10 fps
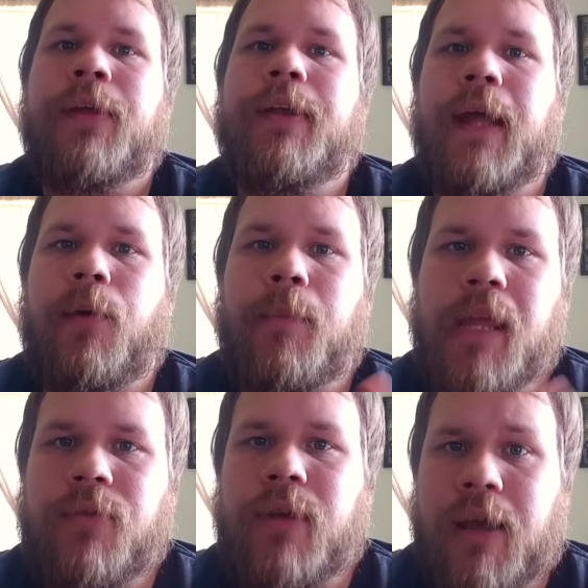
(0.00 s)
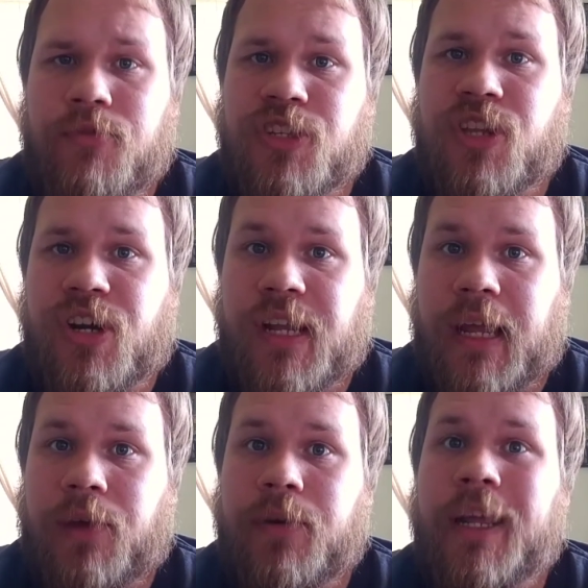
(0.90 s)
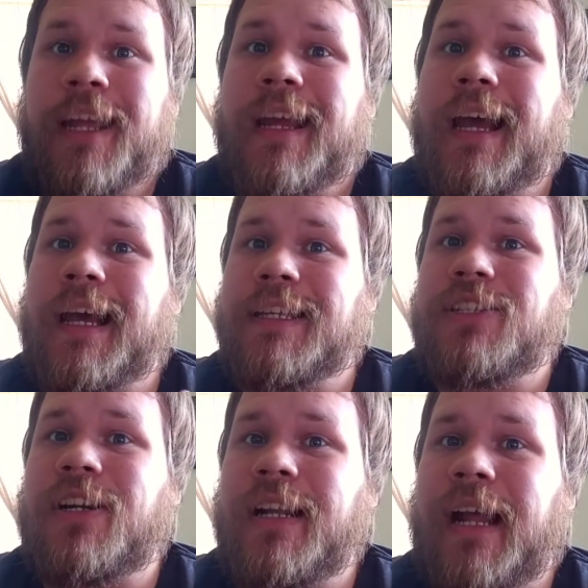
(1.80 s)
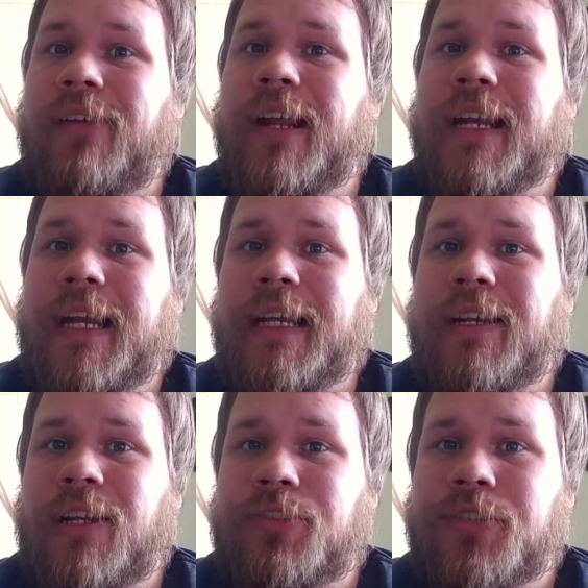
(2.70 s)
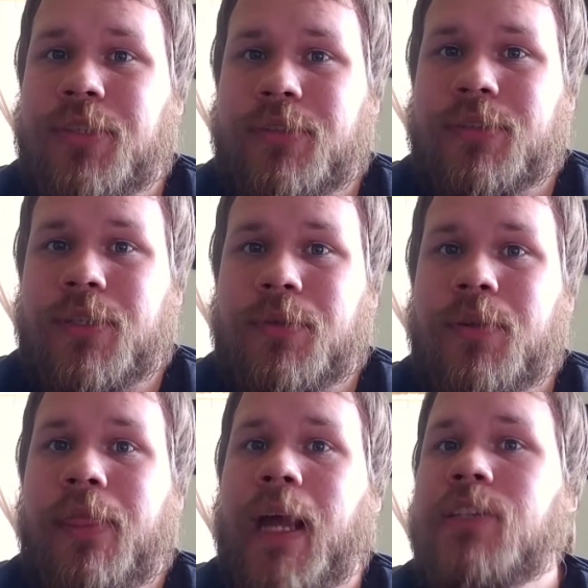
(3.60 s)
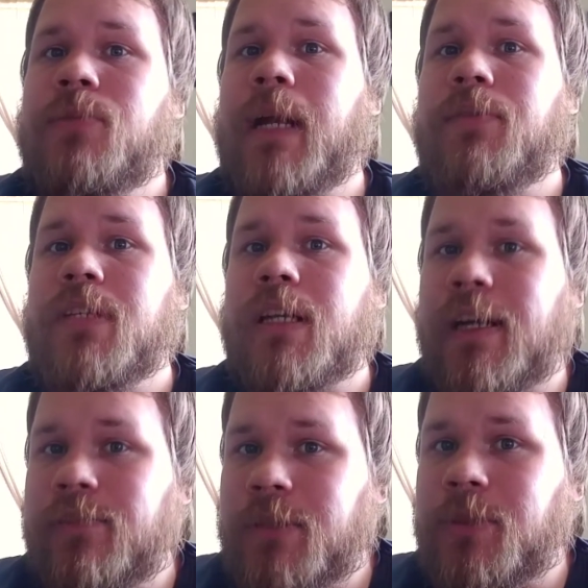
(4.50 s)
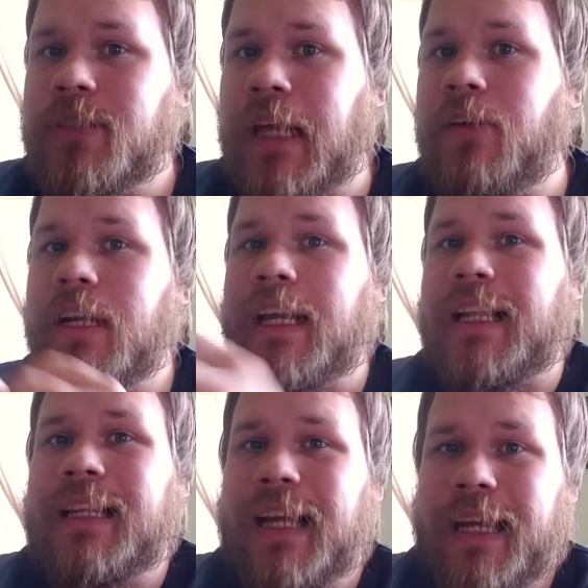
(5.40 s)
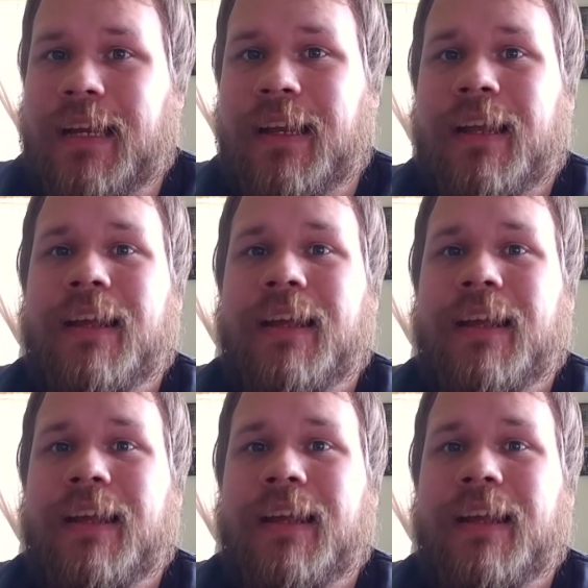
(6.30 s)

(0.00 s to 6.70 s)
Now me, when I was starting out, I started out at $80 a logo. That's what I was comfortable telling a client